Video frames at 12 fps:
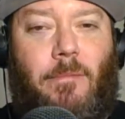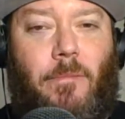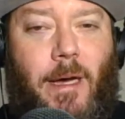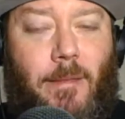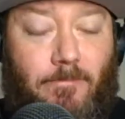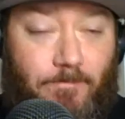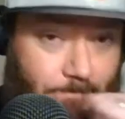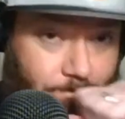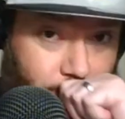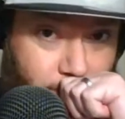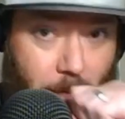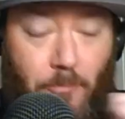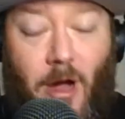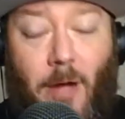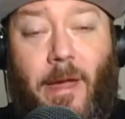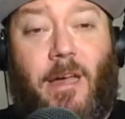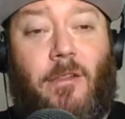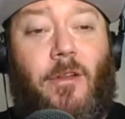but it brought
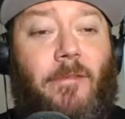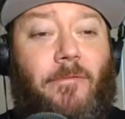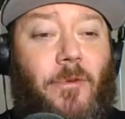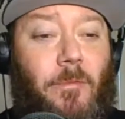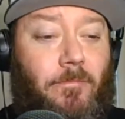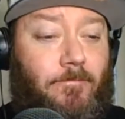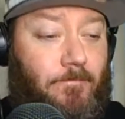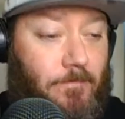back a lot from